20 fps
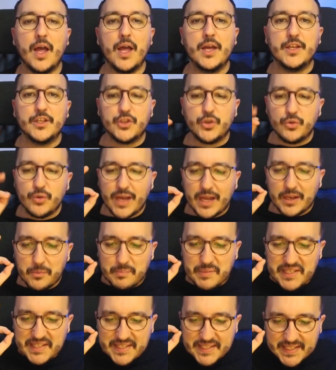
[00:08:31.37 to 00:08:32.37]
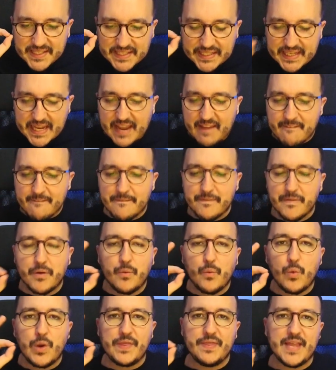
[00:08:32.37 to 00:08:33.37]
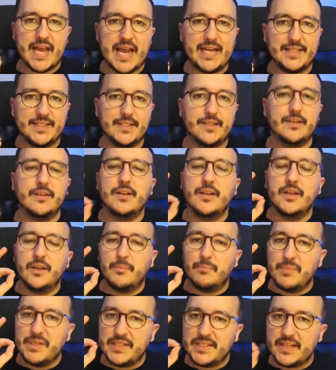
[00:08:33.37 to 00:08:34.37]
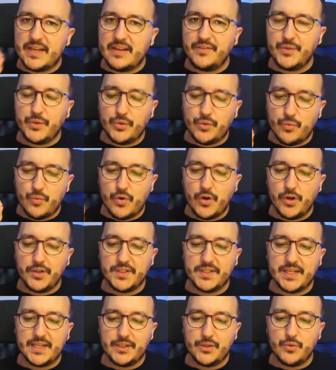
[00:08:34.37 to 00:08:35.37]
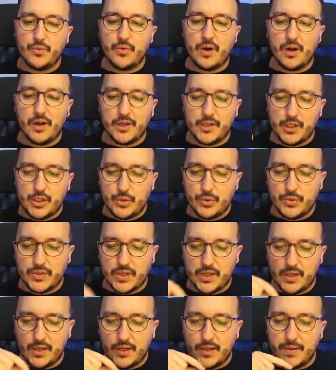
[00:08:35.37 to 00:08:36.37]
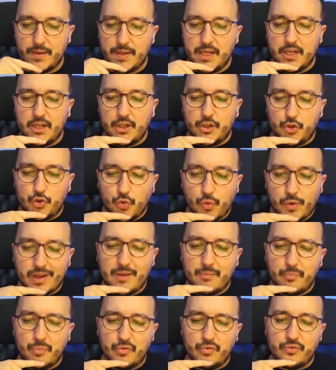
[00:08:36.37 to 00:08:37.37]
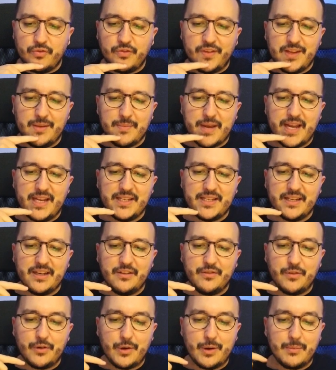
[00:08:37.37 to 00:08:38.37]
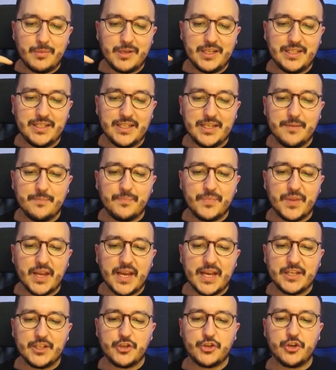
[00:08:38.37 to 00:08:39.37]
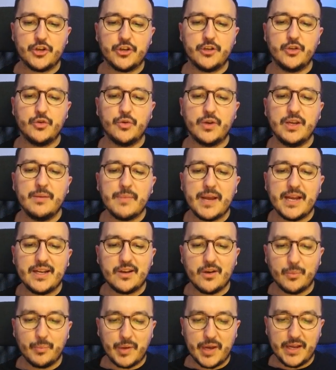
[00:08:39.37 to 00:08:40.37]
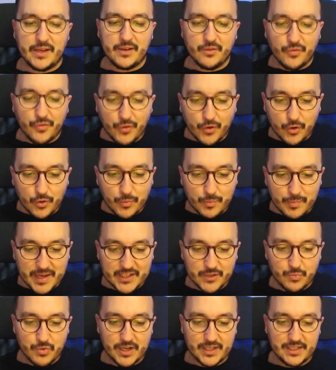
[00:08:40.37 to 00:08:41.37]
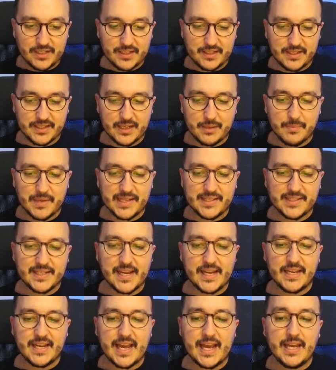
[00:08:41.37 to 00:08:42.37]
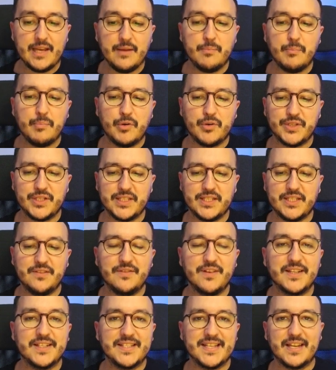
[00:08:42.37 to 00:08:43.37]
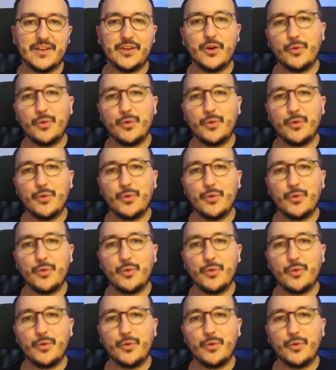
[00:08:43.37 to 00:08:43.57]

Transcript: So you gotta be safe with that. Be safe to the words that you are using. To improve email deliverability, ensure your email campaign follow best practices and maintain a positive sender